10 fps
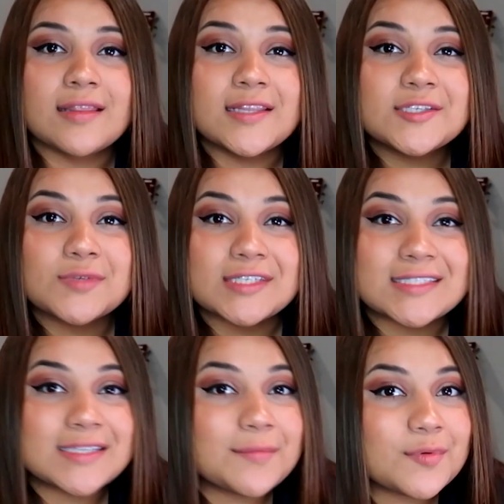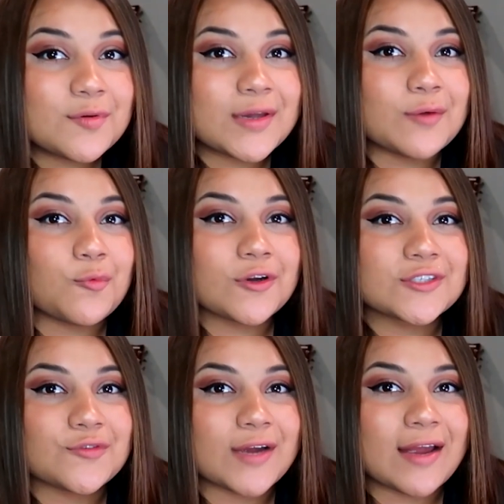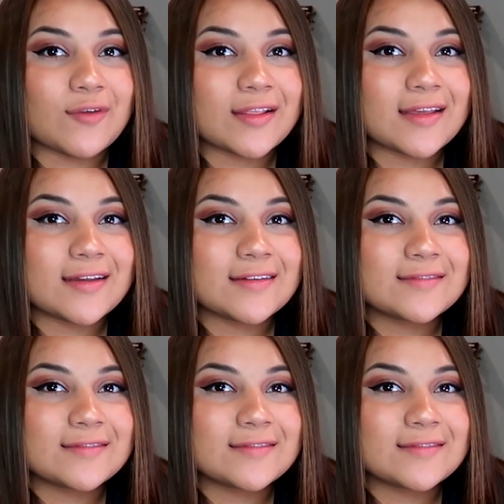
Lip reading: This one is simple and works for everything.